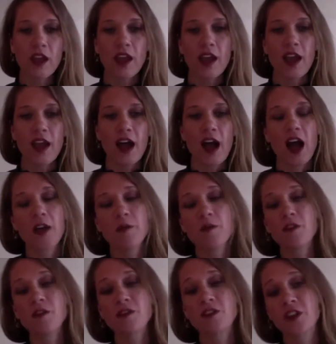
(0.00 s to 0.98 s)
I
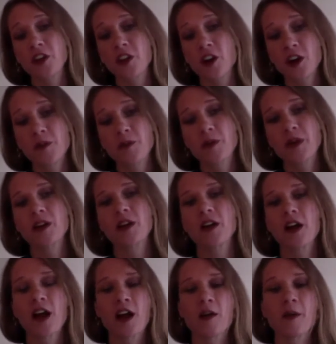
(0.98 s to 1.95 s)
moved to Europe.
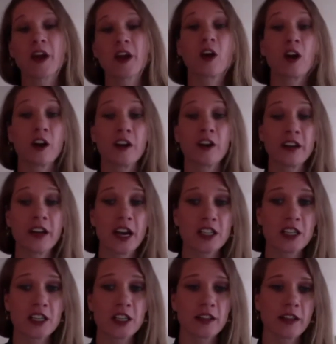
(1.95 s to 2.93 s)
I currently
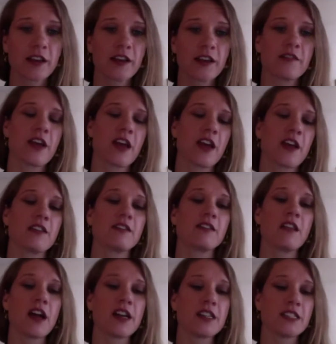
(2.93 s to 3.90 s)
actually live in
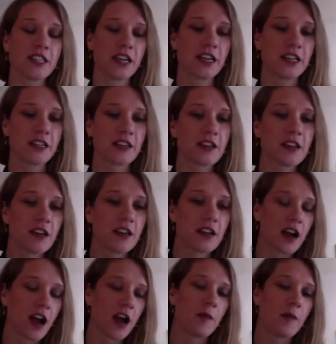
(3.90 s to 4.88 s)
London,
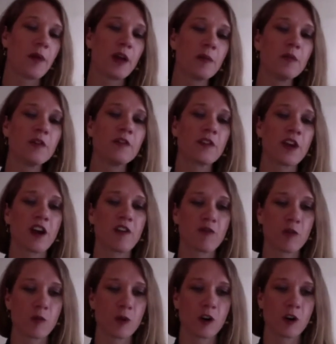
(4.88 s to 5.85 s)
but I moved there
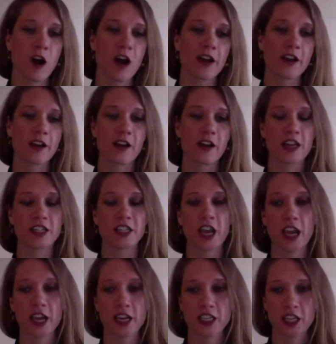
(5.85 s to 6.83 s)
for McGraw-Hill
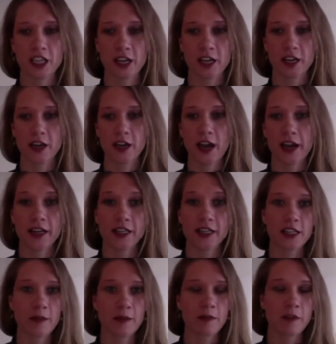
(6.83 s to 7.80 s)
education. I
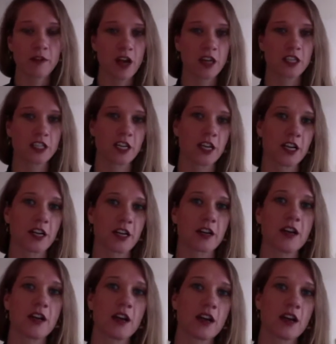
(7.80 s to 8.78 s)
ended up launching
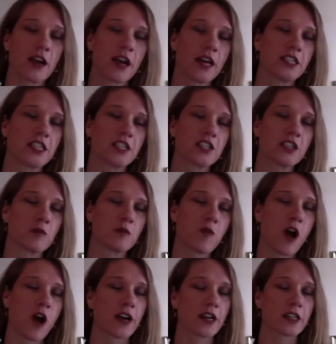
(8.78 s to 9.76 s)
a digital
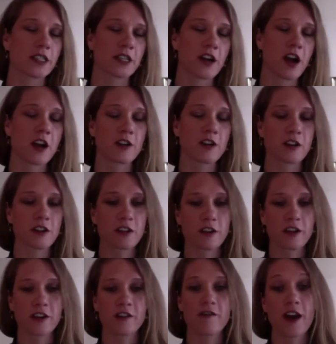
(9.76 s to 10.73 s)
product in
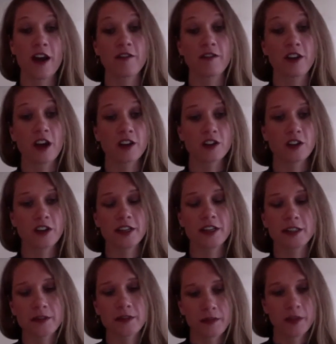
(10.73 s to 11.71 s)
135 countries,
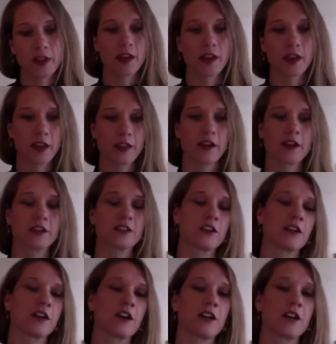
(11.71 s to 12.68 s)
and then I took
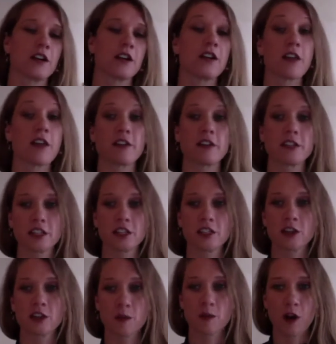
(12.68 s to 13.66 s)
on another digital
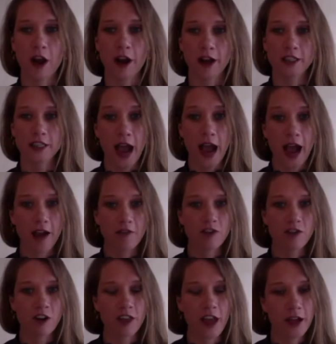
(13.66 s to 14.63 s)
product after that.